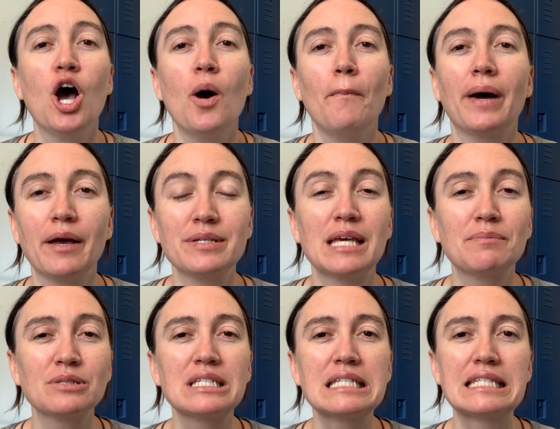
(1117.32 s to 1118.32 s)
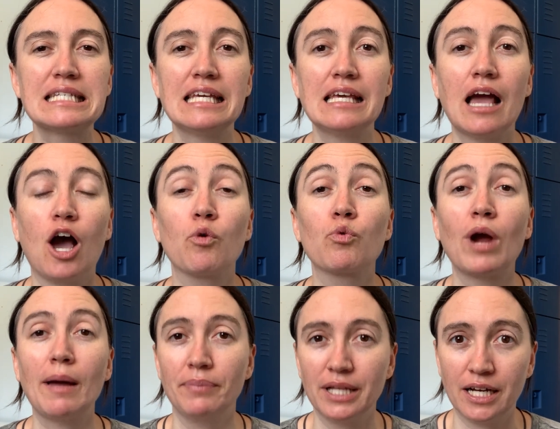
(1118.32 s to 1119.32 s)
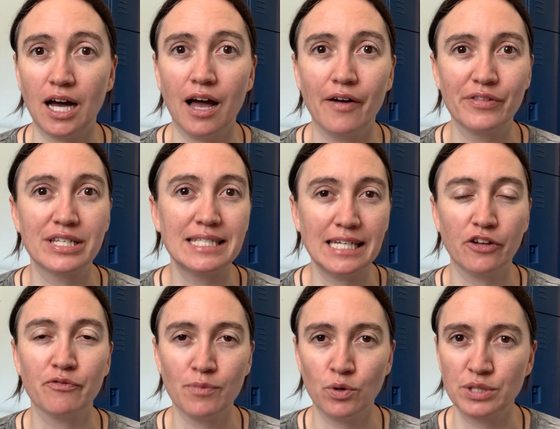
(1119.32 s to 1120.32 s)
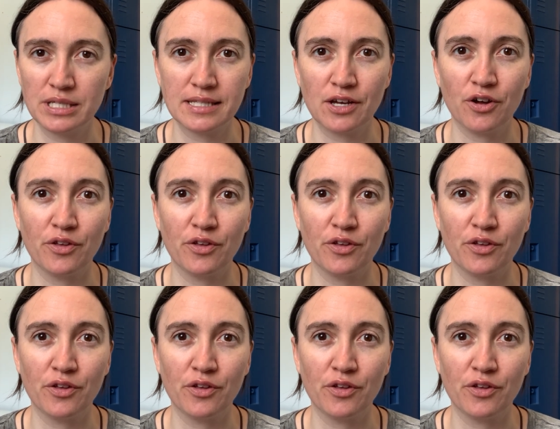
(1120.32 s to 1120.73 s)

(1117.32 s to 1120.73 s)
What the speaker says: But I was able to see a replica of the Seat of Moses there.